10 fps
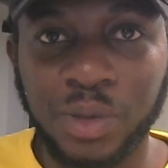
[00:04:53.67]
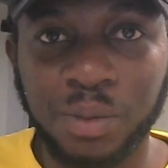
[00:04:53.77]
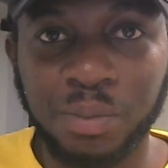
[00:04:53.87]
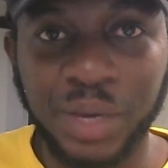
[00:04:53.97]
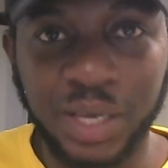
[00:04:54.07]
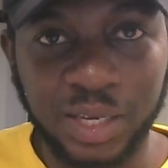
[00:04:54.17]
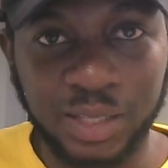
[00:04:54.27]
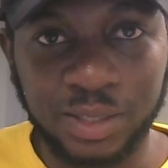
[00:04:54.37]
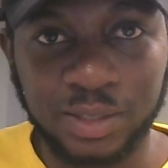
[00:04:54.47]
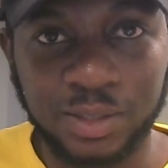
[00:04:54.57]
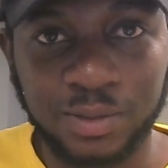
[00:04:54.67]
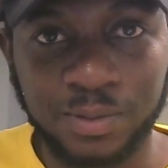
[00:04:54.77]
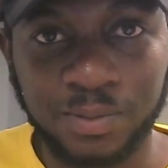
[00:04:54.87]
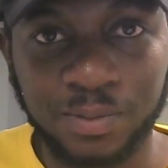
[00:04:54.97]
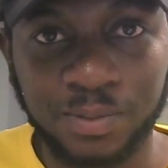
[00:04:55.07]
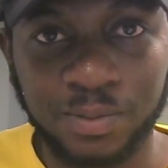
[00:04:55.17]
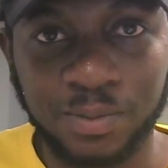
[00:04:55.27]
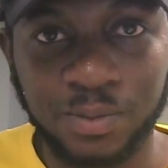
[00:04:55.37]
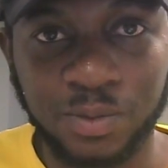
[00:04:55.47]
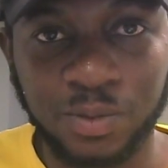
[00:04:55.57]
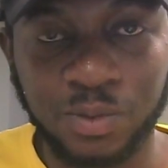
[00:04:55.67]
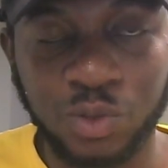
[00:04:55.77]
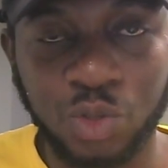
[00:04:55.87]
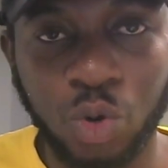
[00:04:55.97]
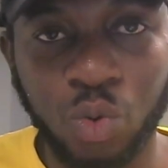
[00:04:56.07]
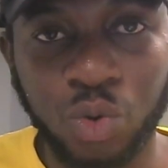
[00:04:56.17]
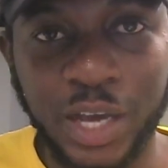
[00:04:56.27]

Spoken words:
baking. Your